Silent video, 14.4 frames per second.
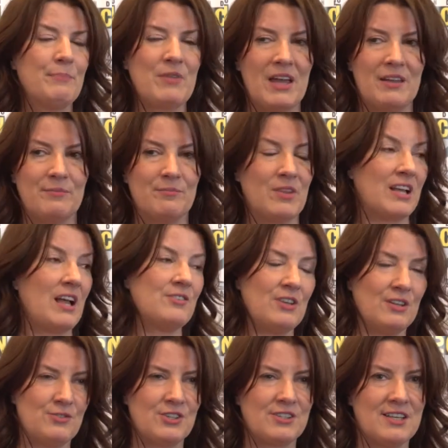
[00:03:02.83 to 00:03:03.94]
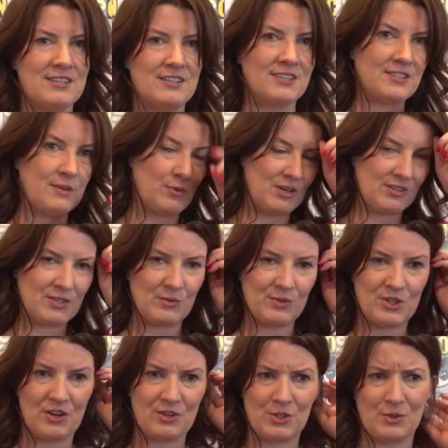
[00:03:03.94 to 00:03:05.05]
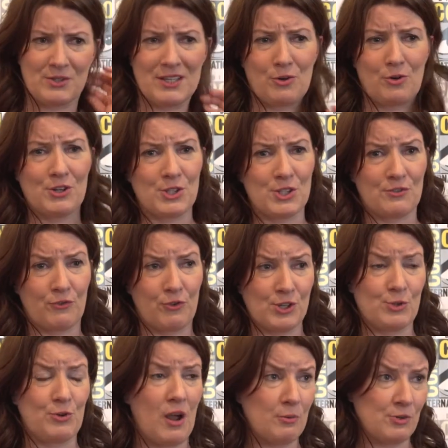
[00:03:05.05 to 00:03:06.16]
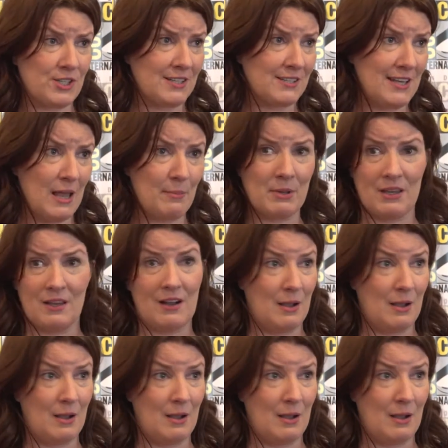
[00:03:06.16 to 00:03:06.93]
And I just said to someone else I was talking to, is Chris Robertson is happy,